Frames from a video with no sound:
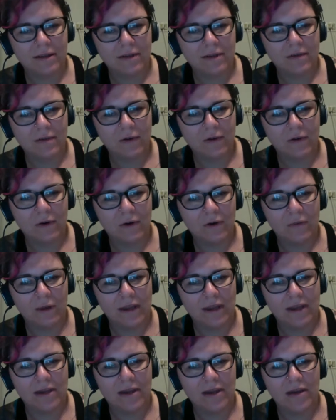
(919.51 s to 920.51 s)
for
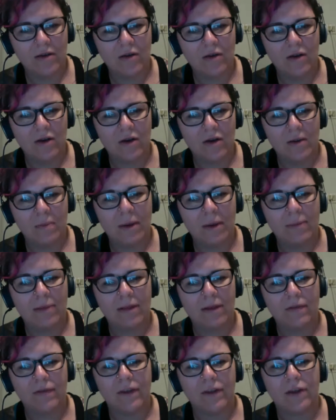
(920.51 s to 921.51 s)
when a public
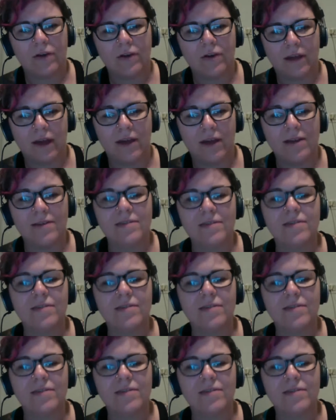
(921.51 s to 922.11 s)
figure dies,